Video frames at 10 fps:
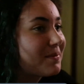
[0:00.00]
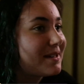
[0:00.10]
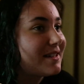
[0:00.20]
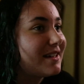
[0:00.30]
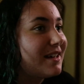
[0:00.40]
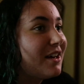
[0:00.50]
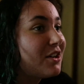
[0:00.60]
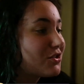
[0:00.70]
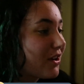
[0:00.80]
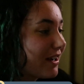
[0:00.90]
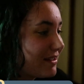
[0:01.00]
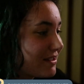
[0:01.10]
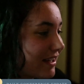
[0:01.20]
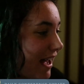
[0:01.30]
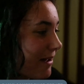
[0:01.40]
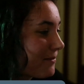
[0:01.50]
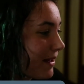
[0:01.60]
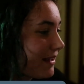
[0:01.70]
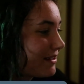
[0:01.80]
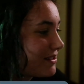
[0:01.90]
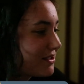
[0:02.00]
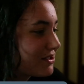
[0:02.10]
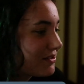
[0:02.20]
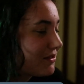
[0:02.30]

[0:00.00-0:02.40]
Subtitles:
busy trying to campaign